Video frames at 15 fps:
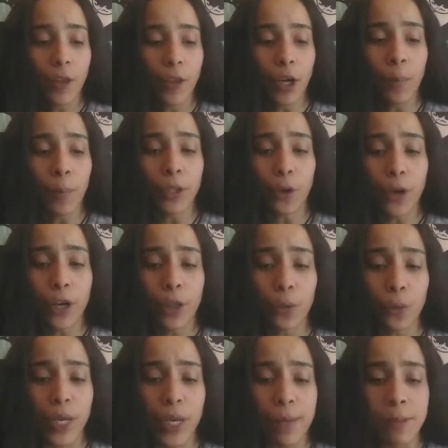The number
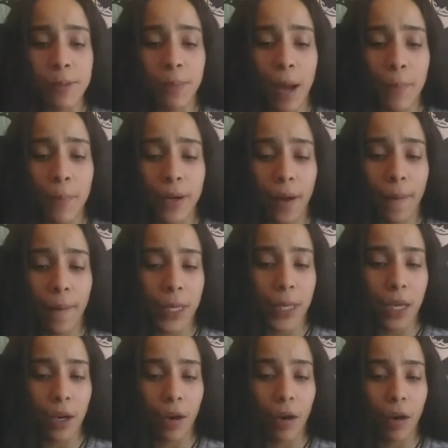33 keeps popping up
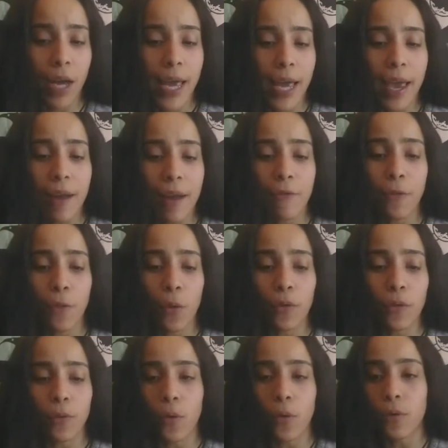here, and
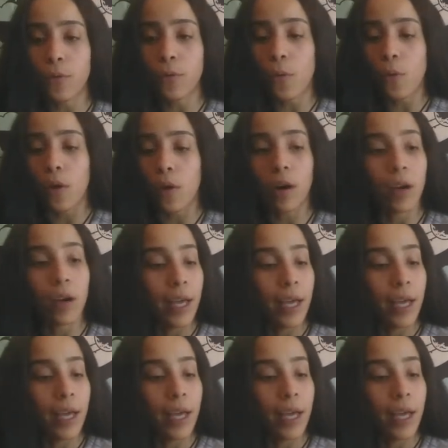444.